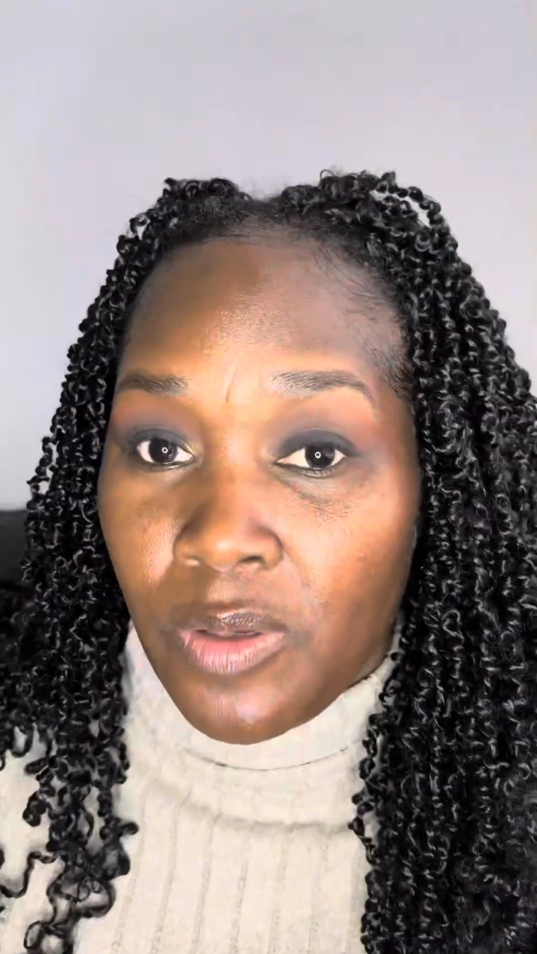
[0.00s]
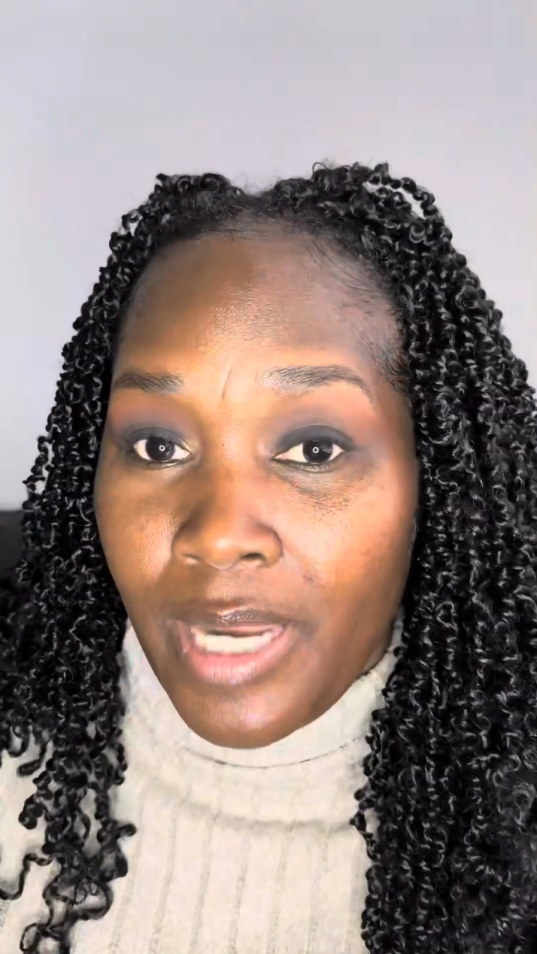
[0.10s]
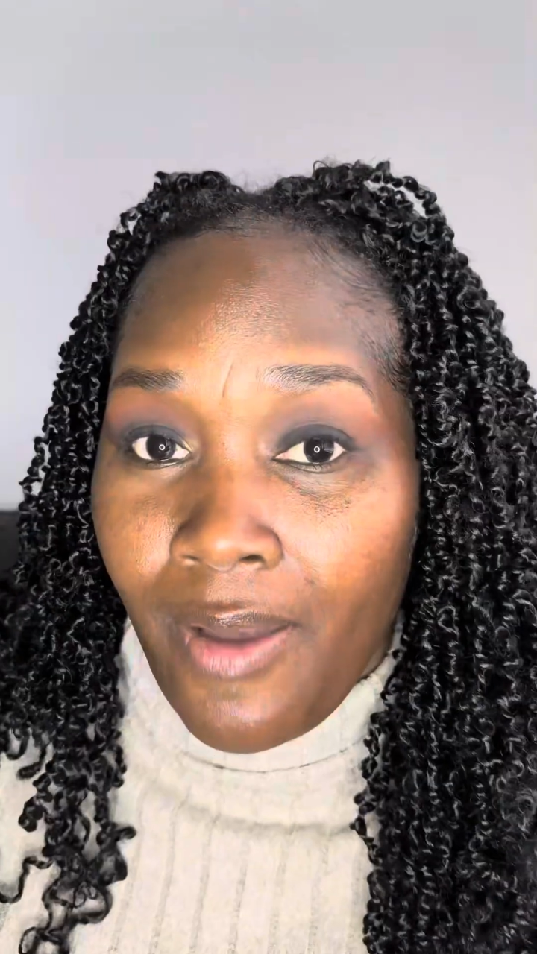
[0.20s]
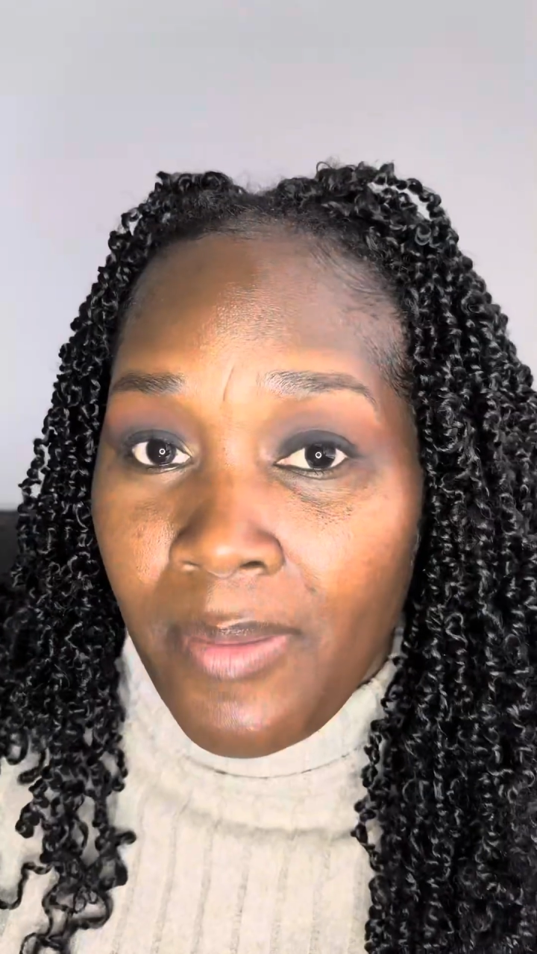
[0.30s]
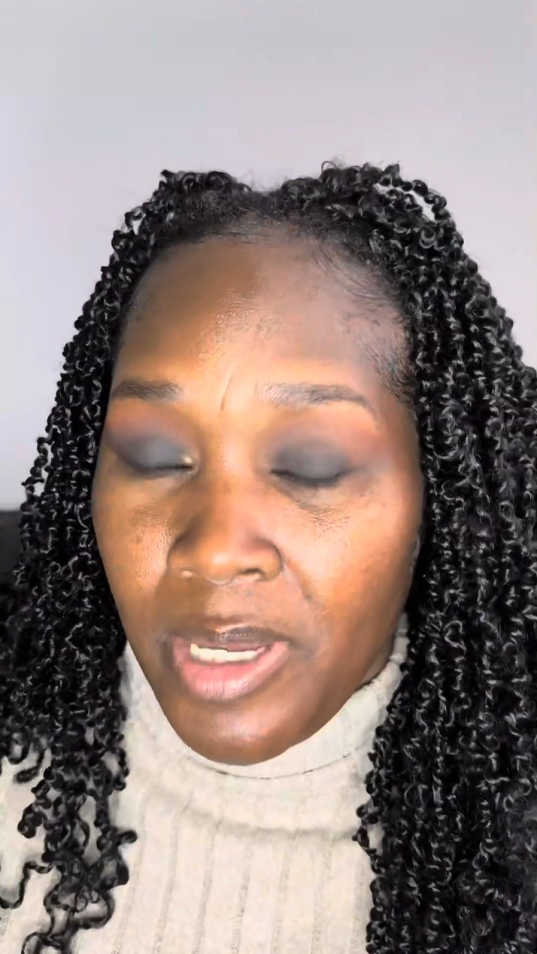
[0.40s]

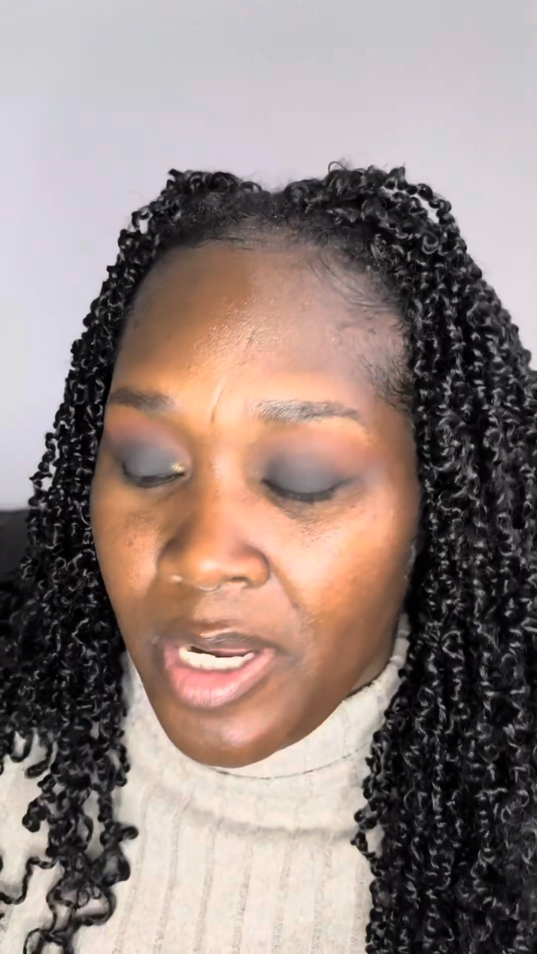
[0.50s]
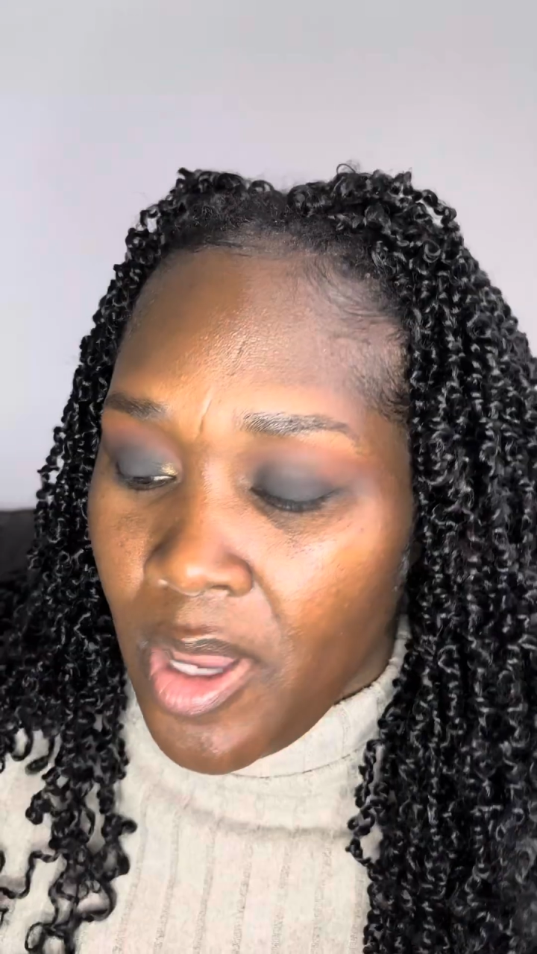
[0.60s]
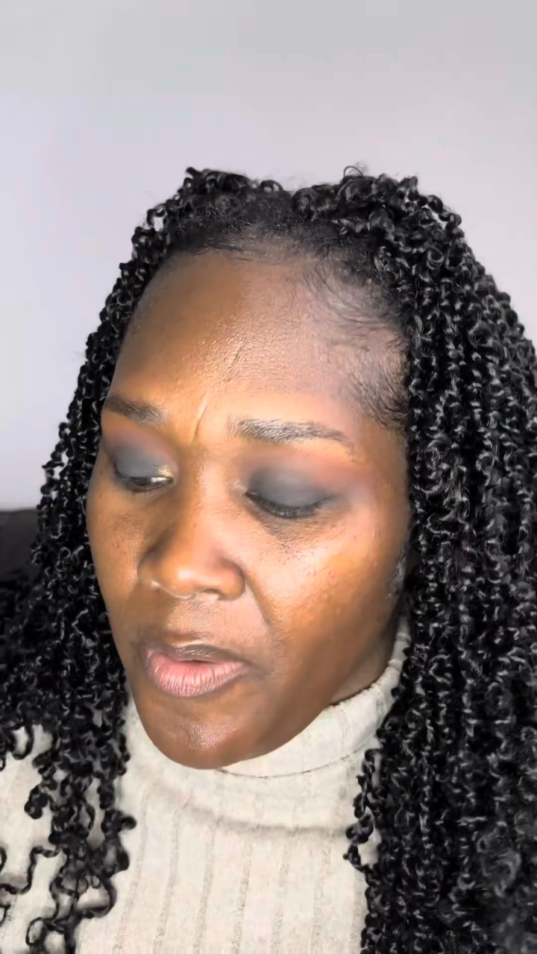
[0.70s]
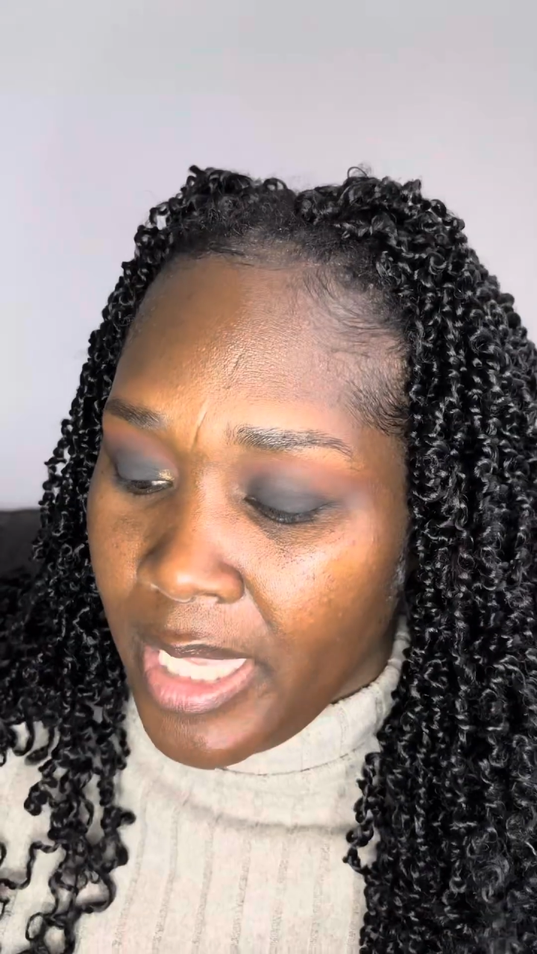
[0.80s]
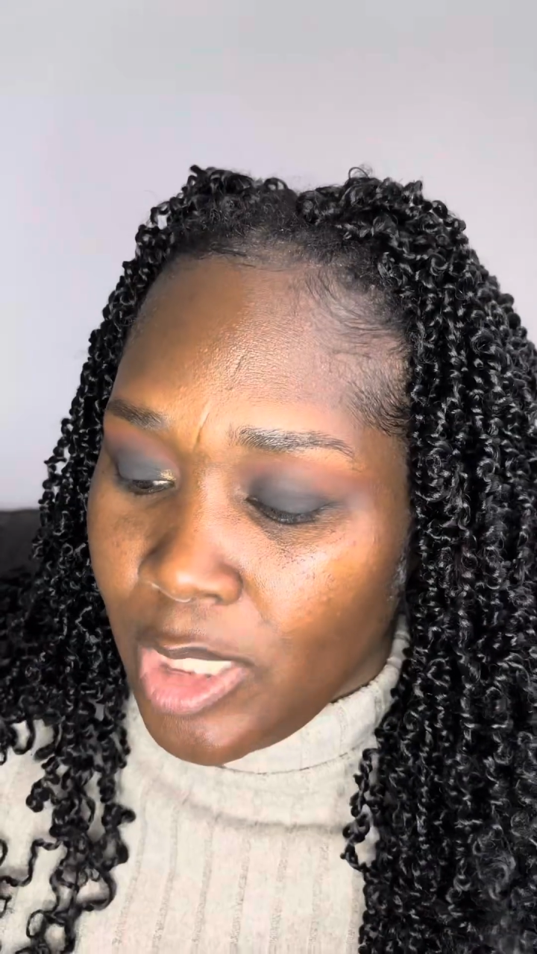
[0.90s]
now I'm going to
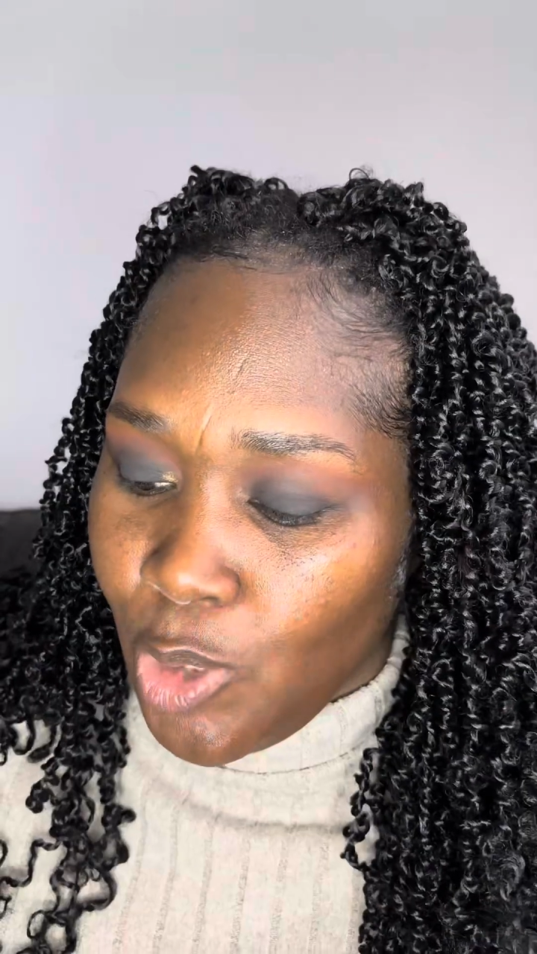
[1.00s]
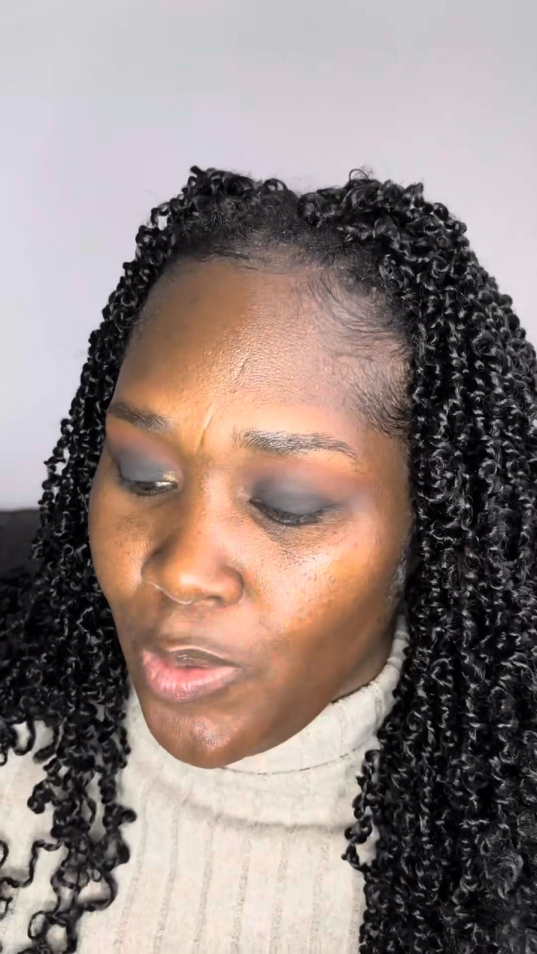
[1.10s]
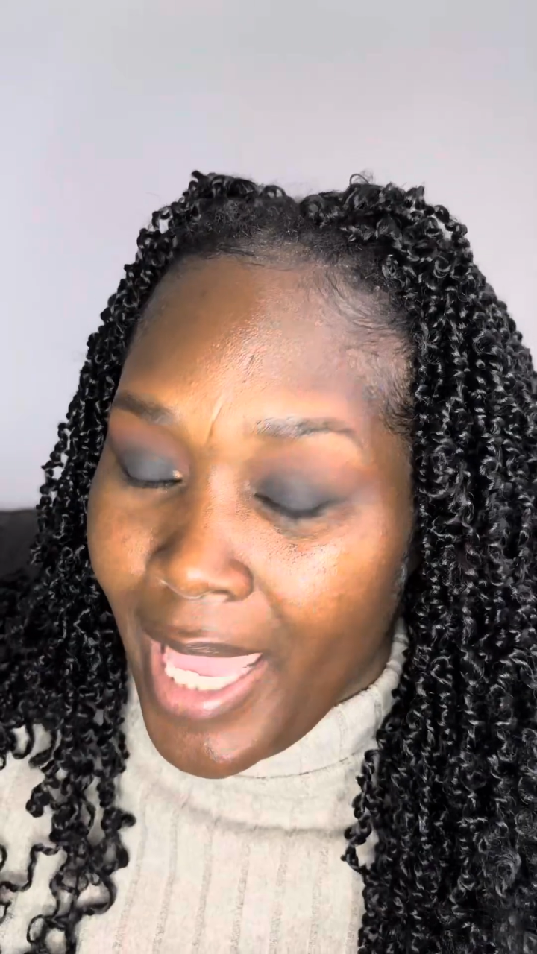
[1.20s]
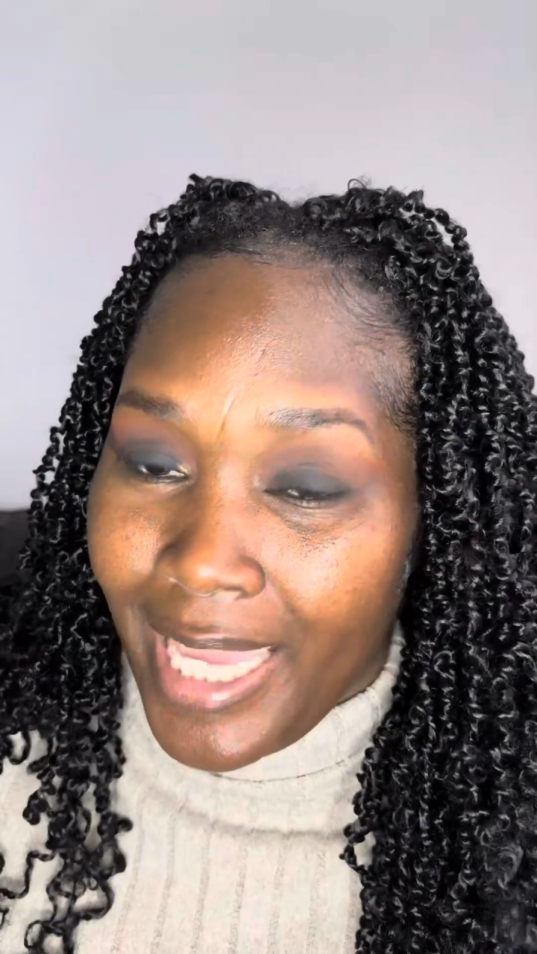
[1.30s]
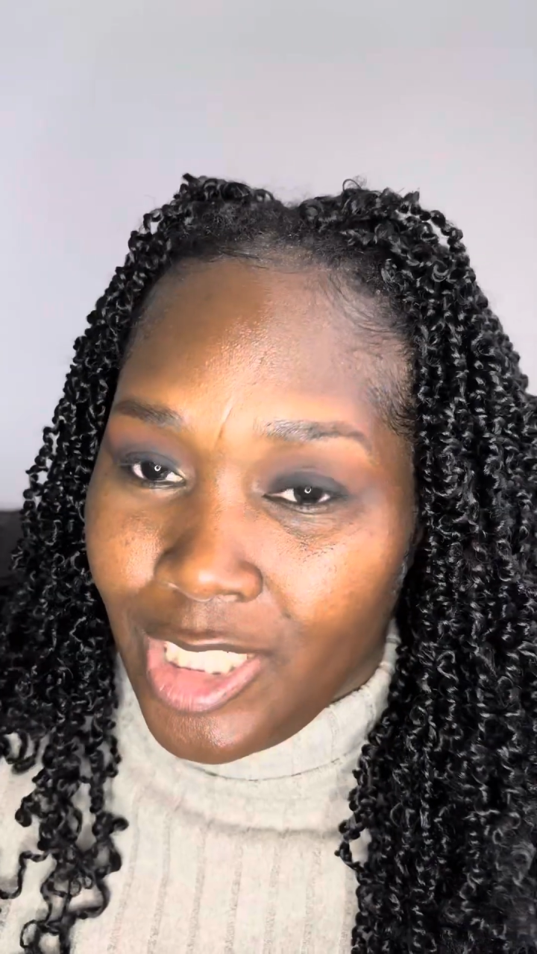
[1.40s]
go into
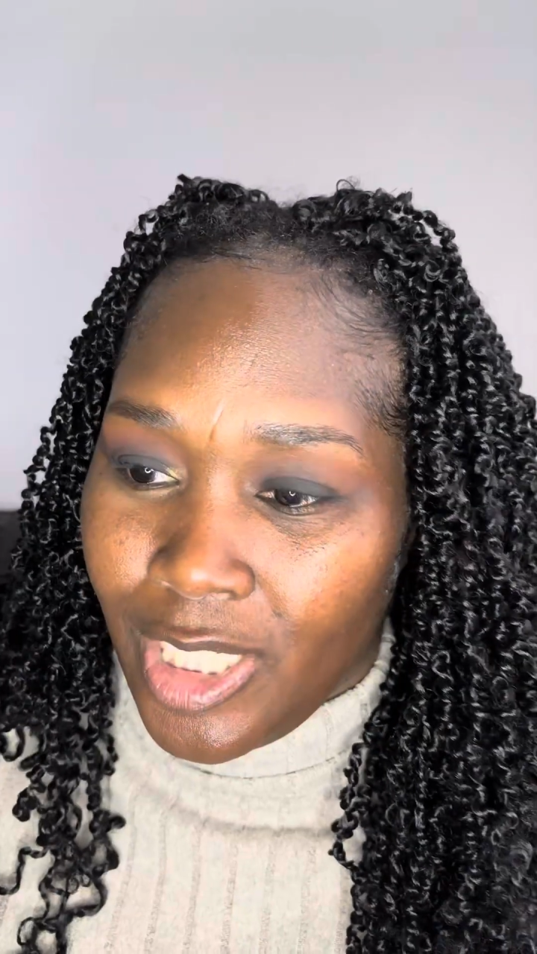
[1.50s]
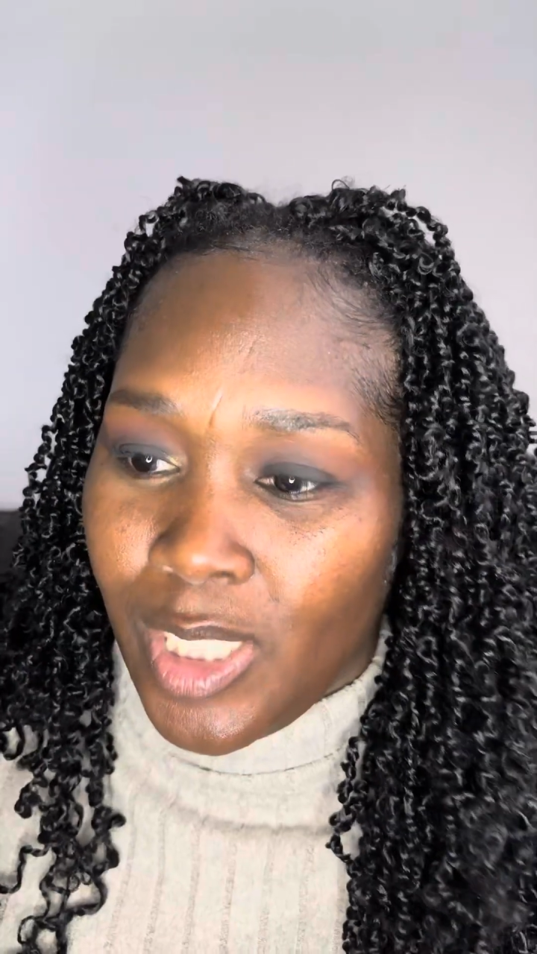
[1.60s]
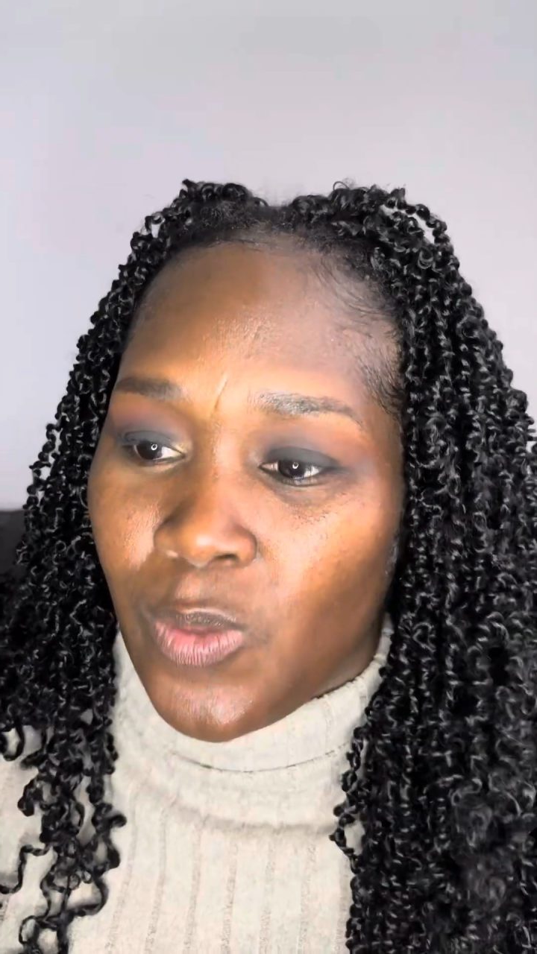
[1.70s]
Edges,